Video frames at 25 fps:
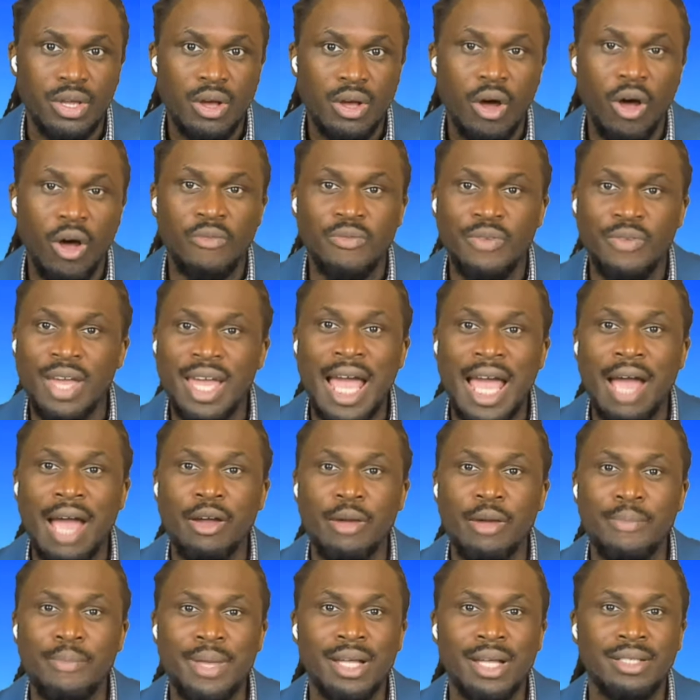of
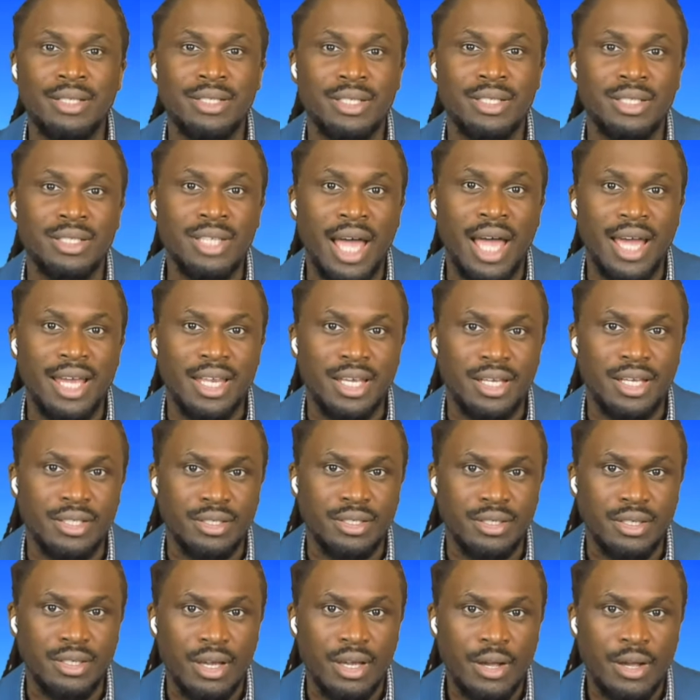Caribbean
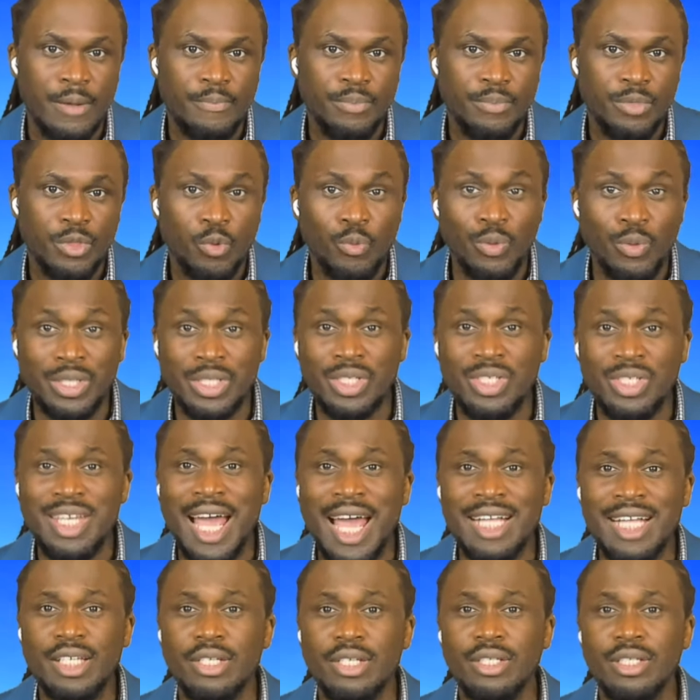societies, with
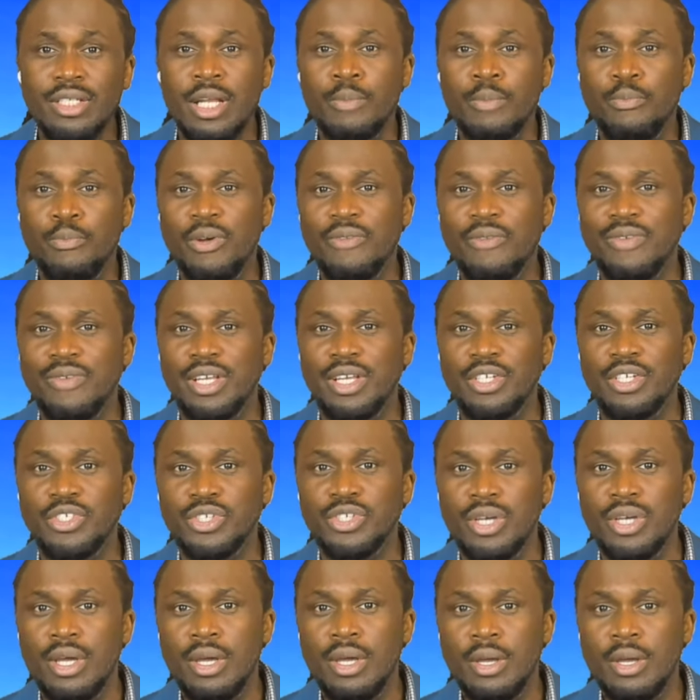status and
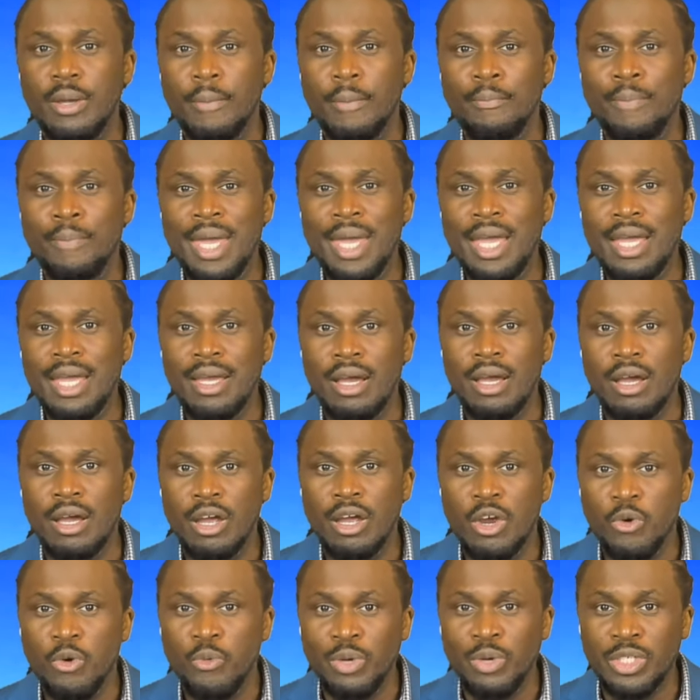privilege being
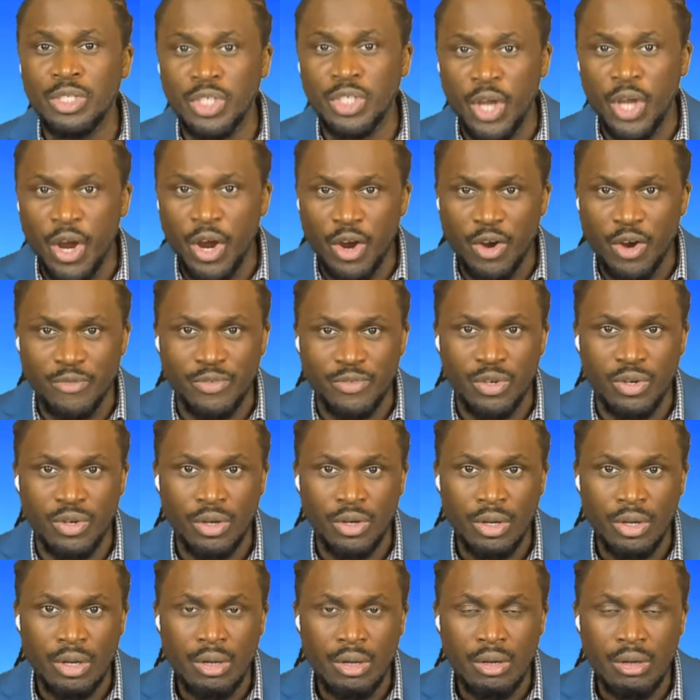reserved
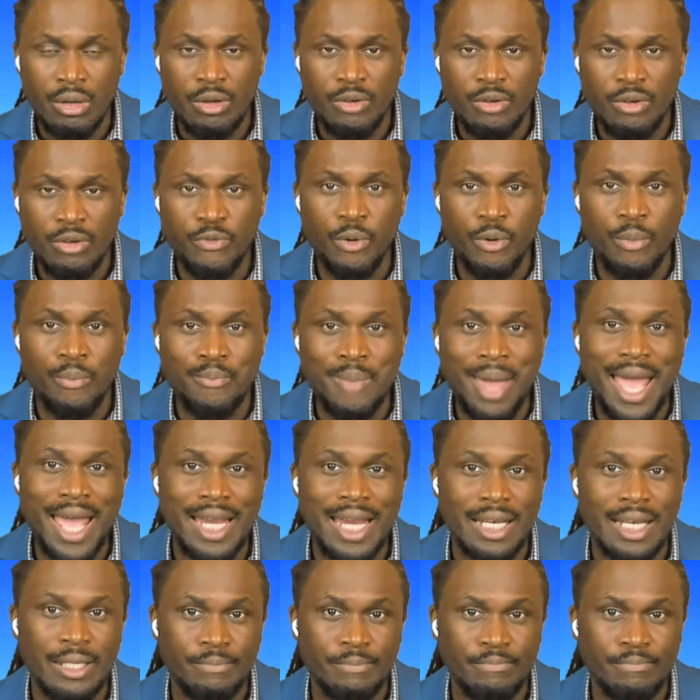for
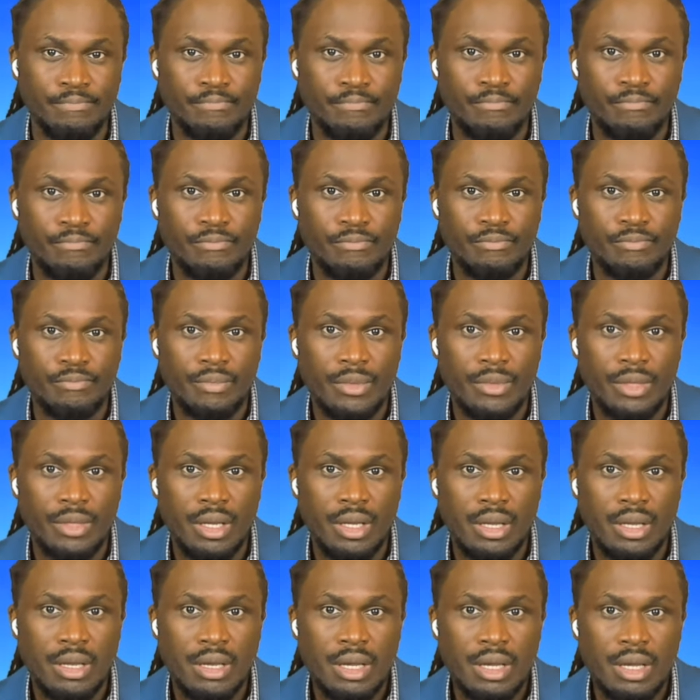men.
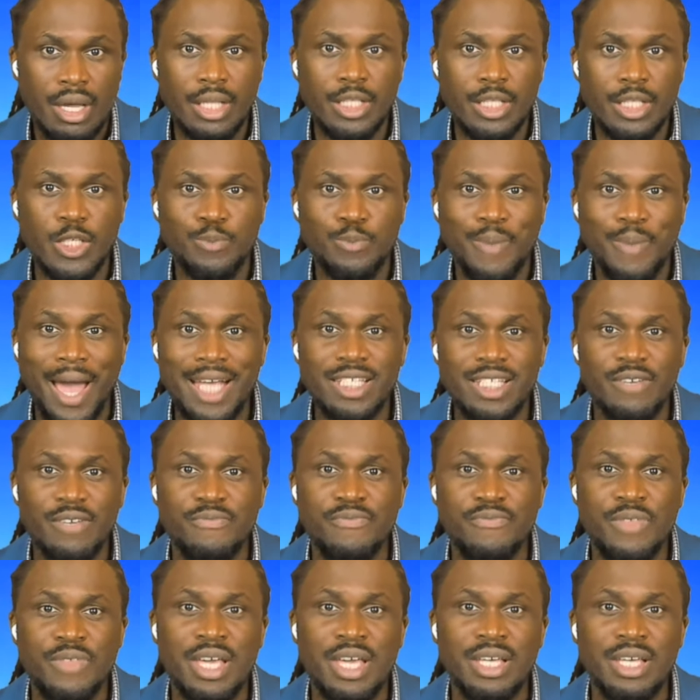In spite
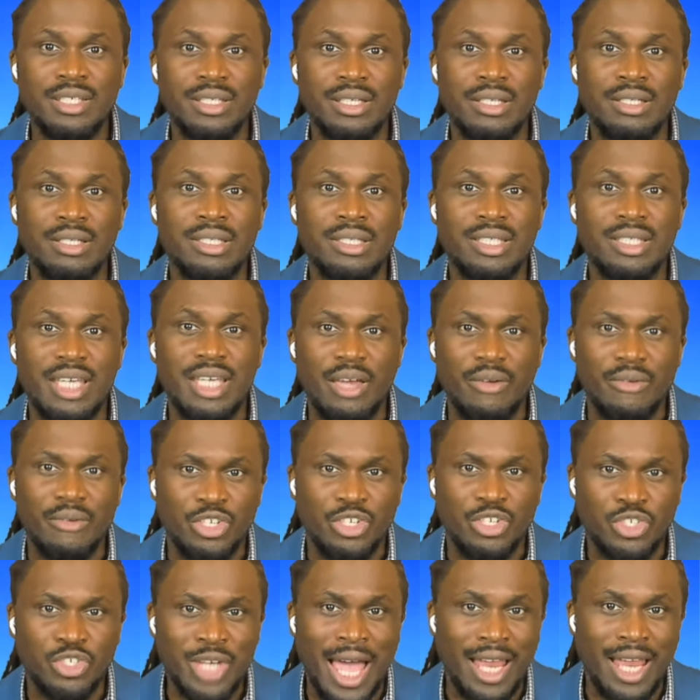of these
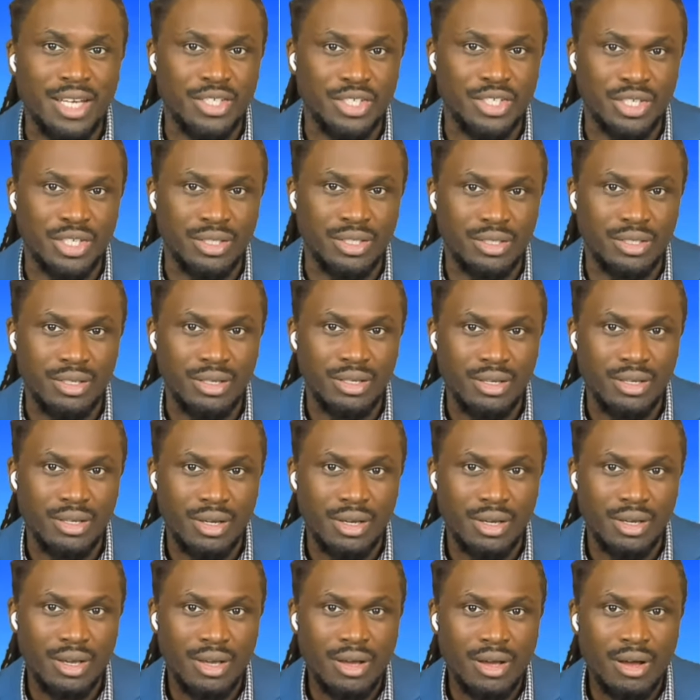serious challenges,
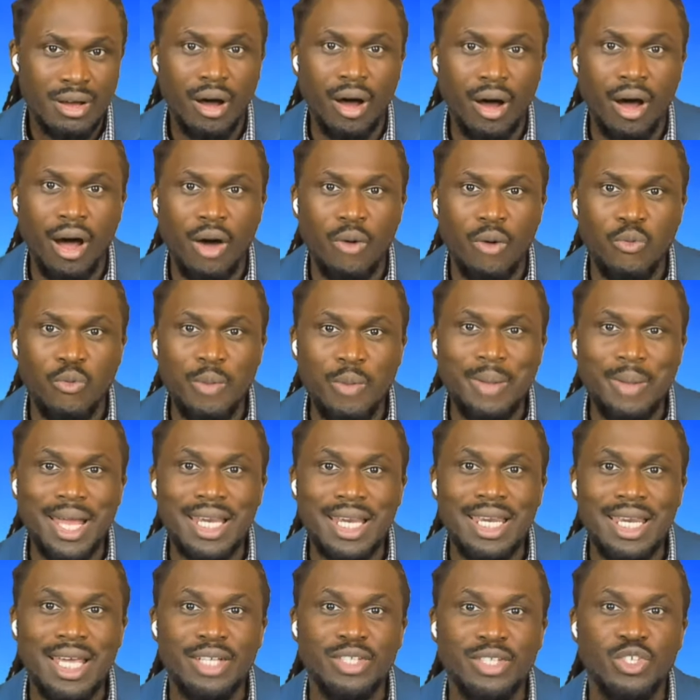our
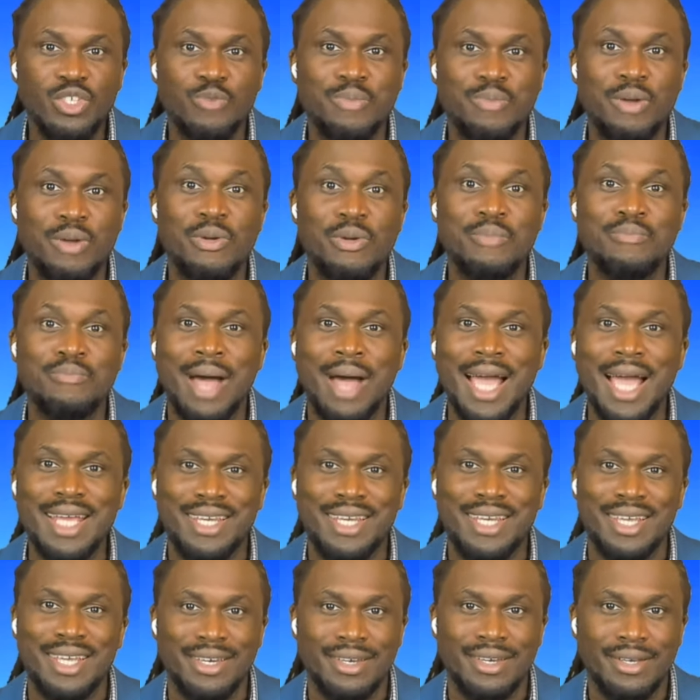women need to be
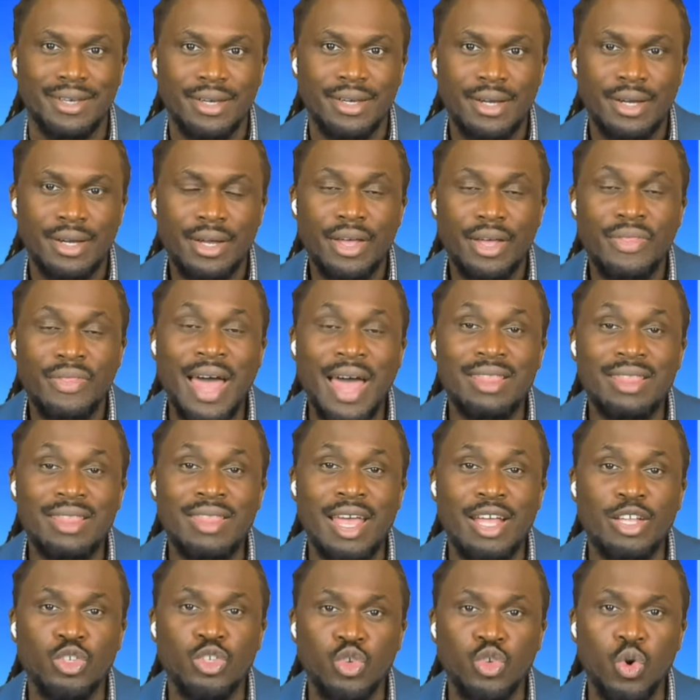reminded that
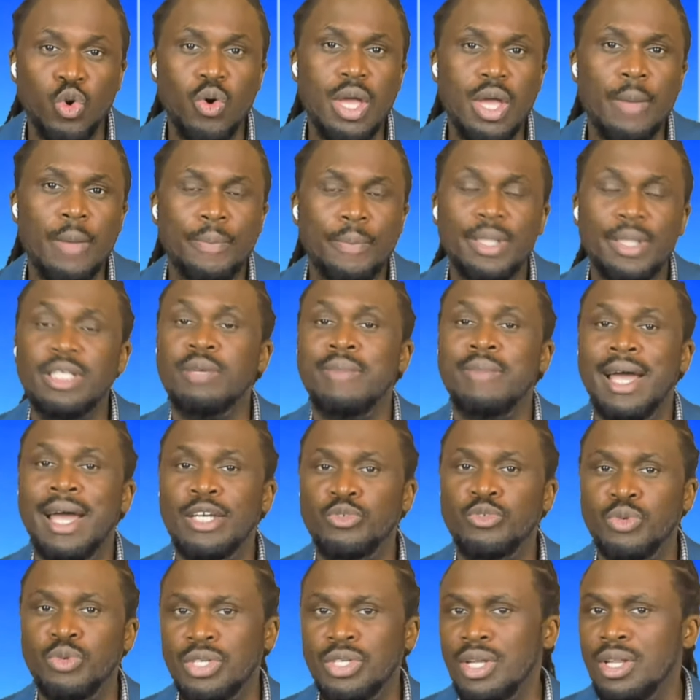they do
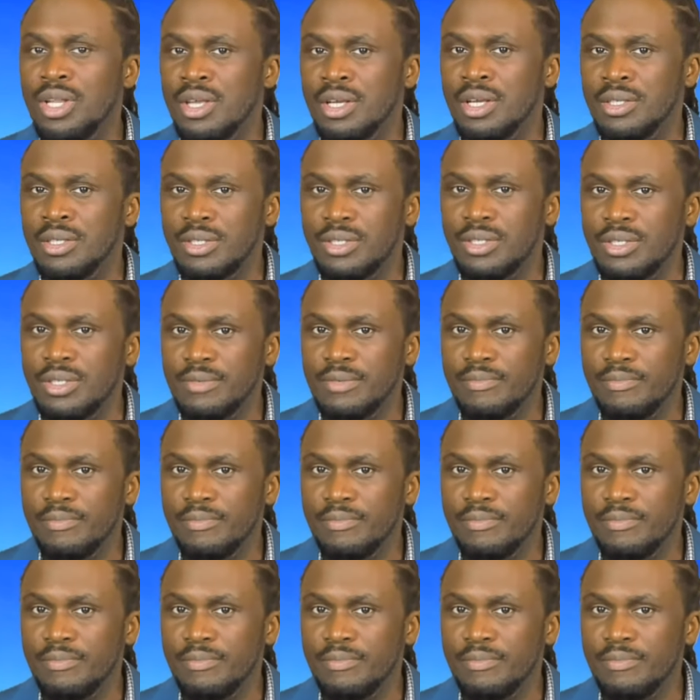epitomize resilience.